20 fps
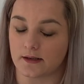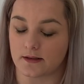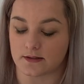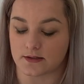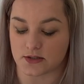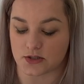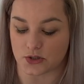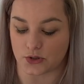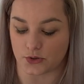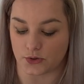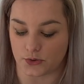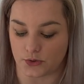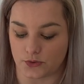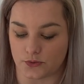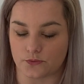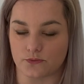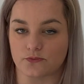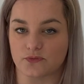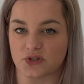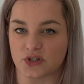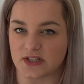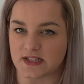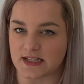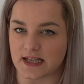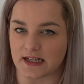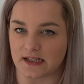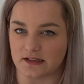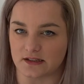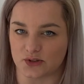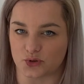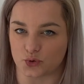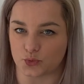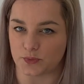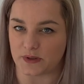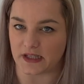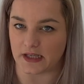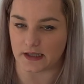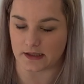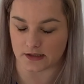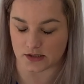So just add a little
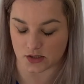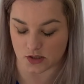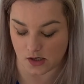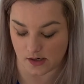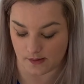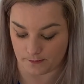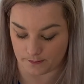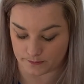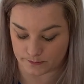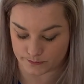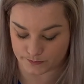bit at a time.